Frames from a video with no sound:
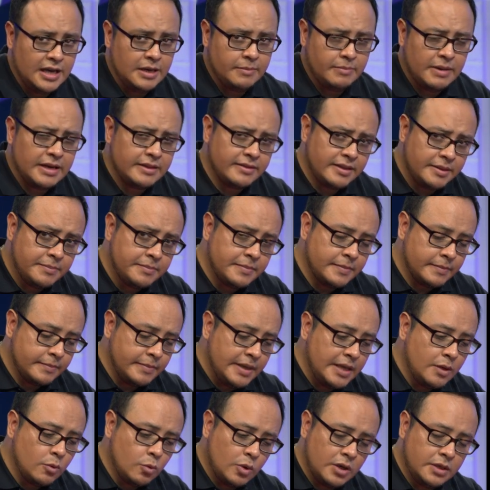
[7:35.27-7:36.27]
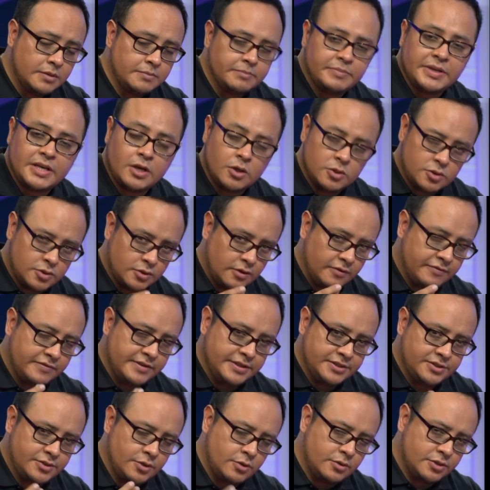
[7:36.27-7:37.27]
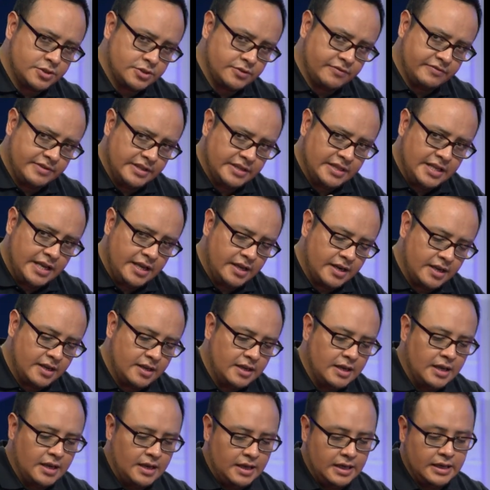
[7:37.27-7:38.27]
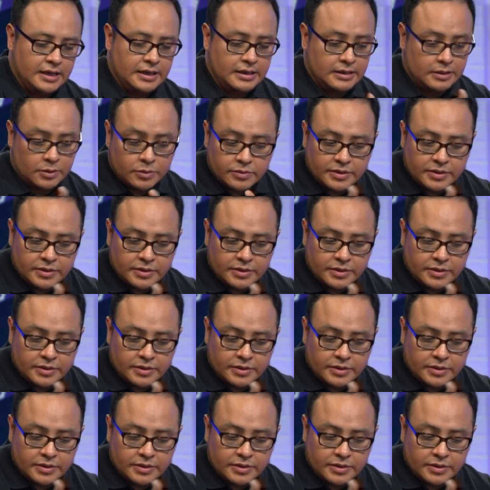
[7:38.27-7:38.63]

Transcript: but the main one, because of the source of the data uh,